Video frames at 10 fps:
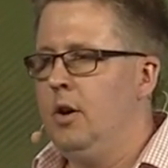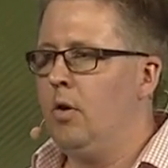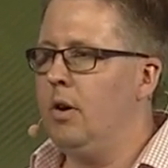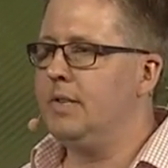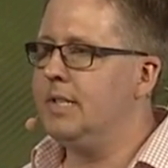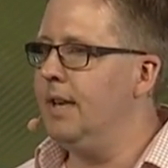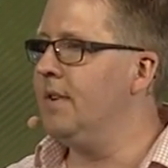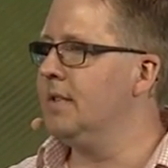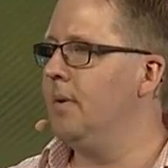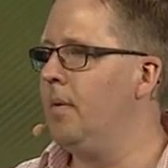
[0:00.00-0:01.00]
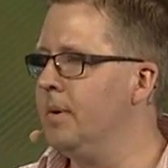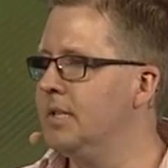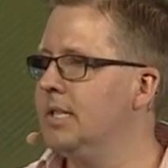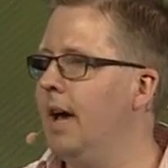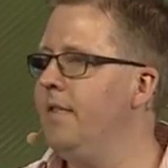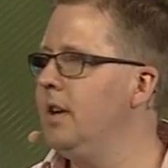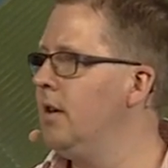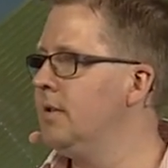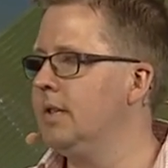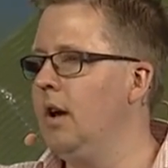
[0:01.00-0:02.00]
Or even almost 7
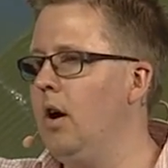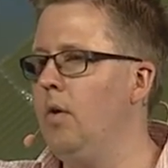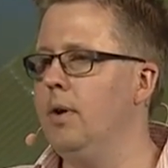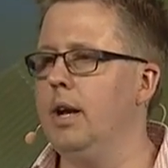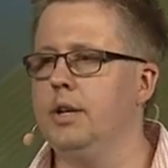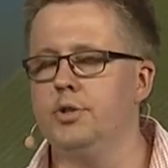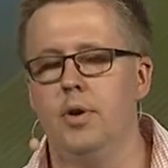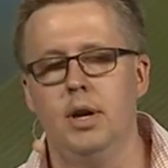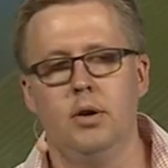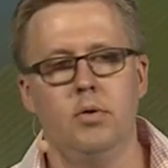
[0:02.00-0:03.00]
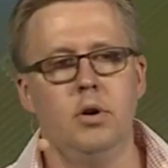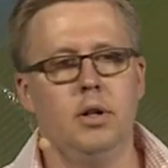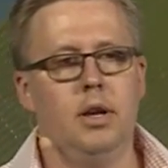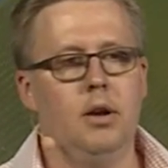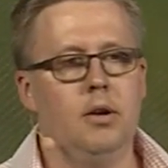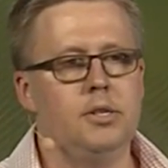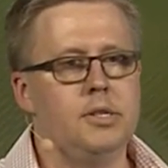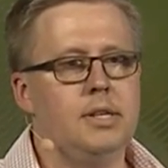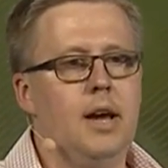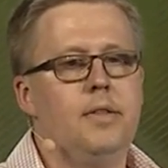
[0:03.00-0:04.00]
years ago when I joined Google here
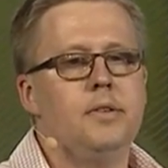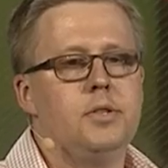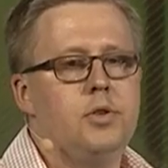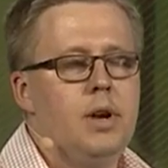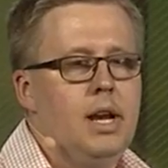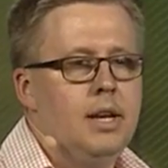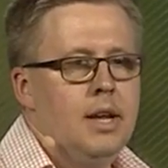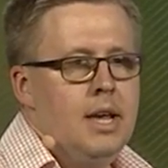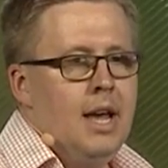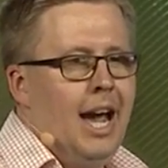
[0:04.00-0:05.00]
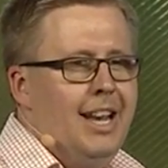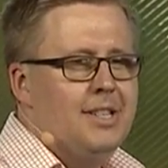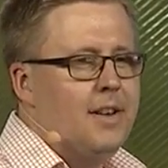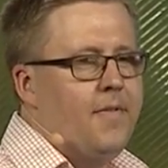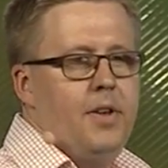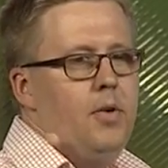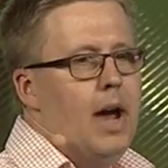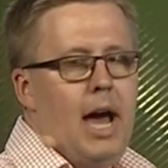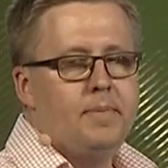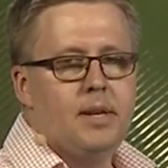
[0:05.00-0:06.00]
just down the street, I had just a few
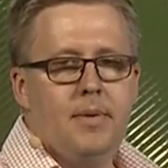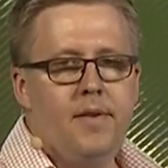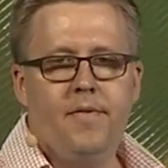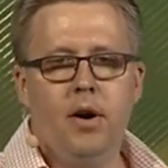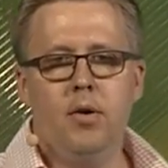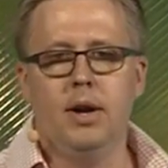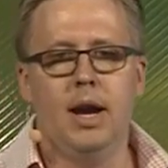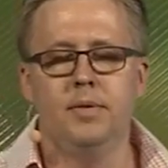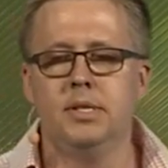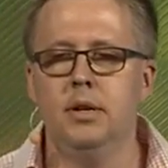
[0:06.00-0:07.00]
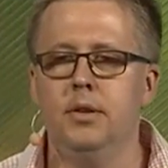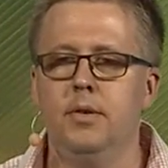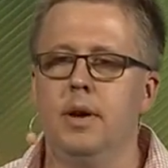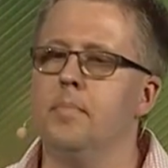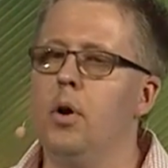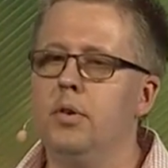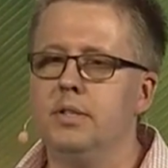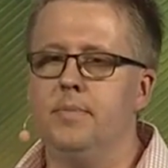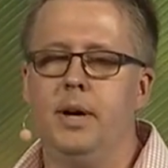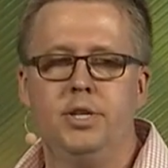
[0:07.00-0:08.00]
apps on my phone, and I was still doing
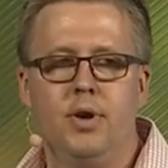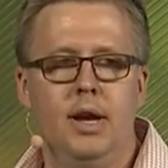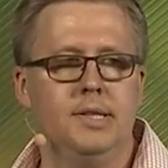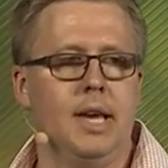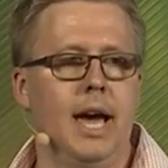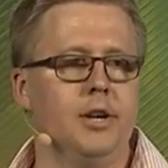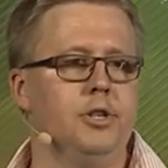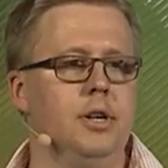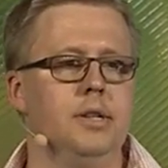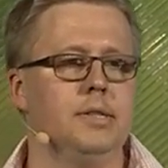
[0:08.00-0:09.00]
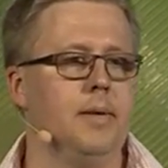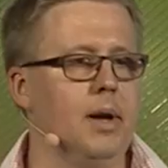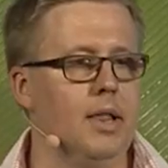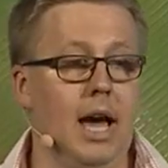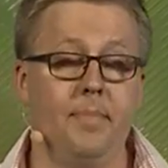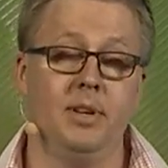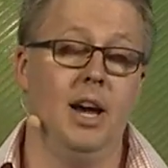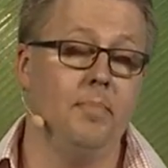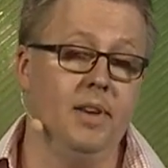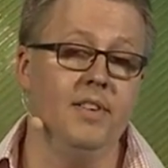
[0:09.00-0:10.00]
most of my transactions on my
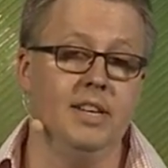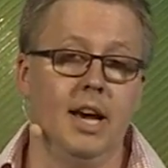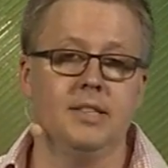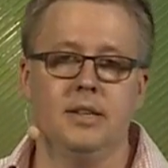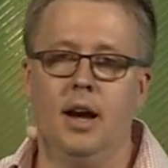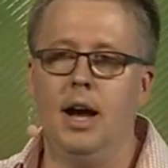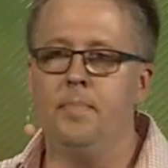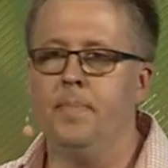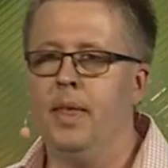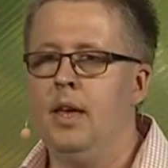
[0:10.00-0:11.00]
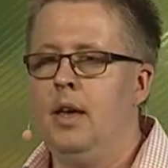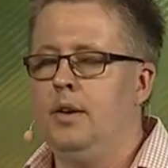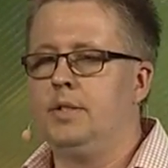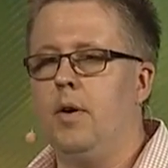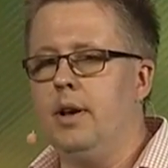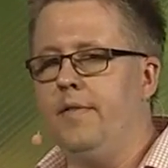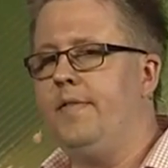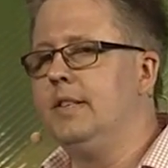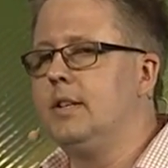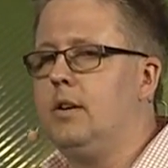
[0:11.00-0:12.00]
laptop, even desktop. It's going to
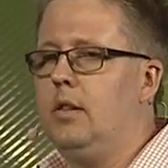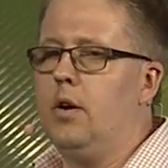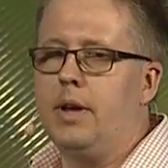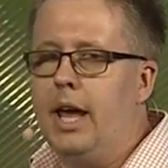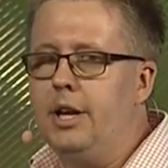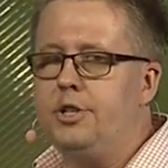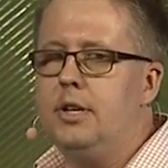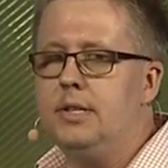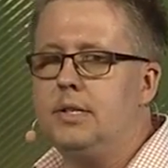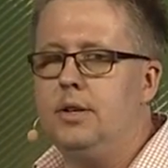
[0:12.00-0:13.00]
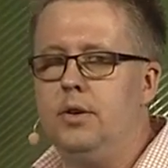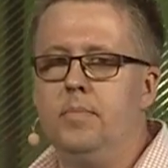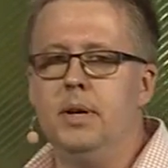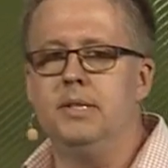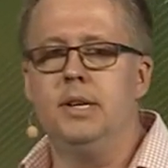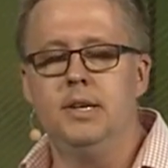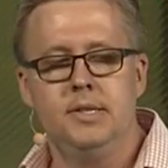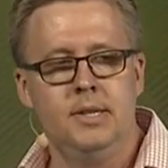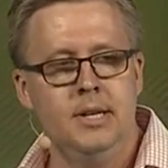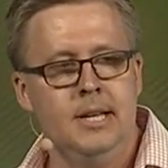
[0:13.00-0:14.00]
physical locations to do business.